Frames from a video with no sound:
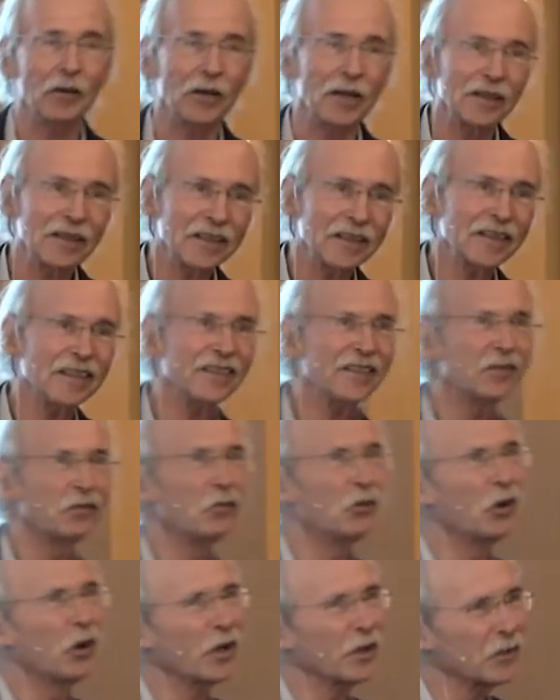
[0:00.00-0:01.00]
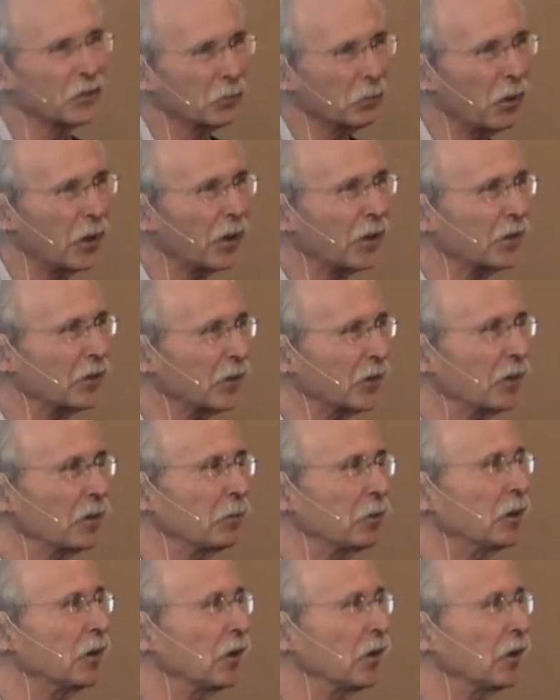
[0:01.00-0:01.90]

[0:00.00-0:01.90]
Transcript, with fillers: and I think this works partially but